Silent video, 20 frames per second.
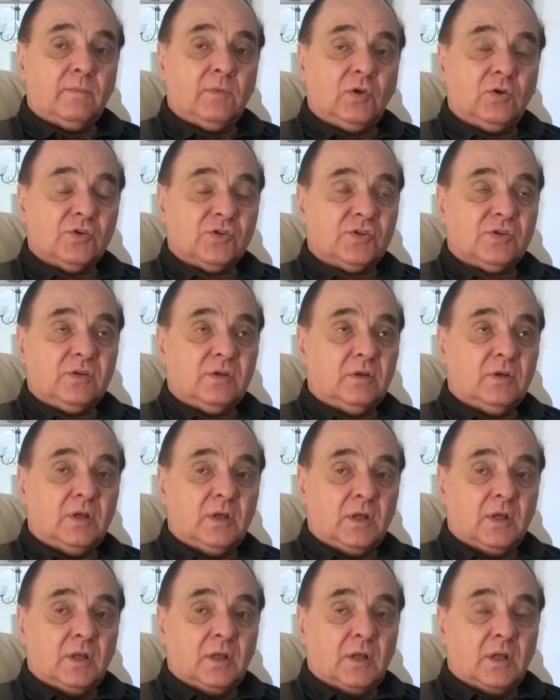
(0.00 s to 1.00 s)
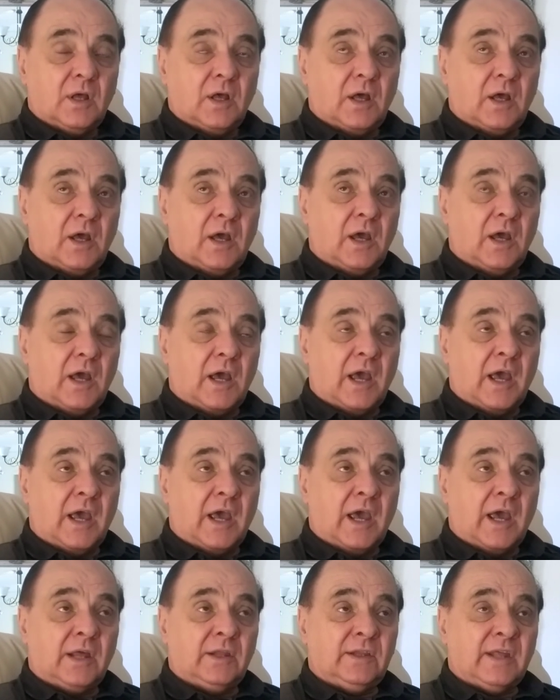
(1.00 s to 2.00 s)
No, that's exactly it.
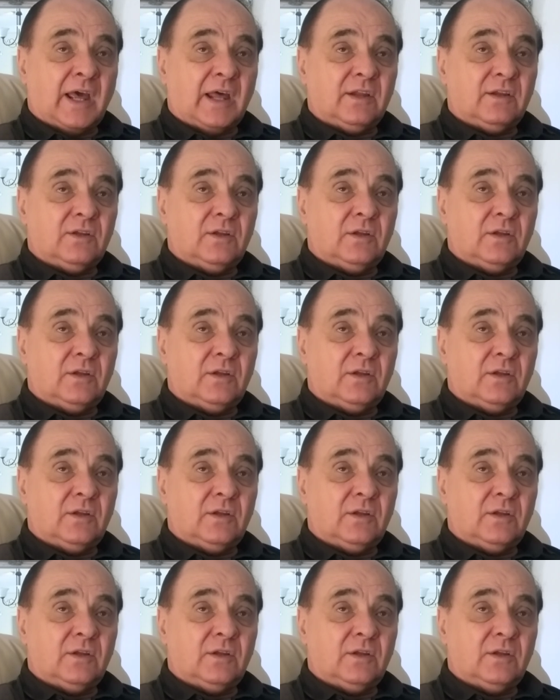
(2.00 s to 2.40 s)
And that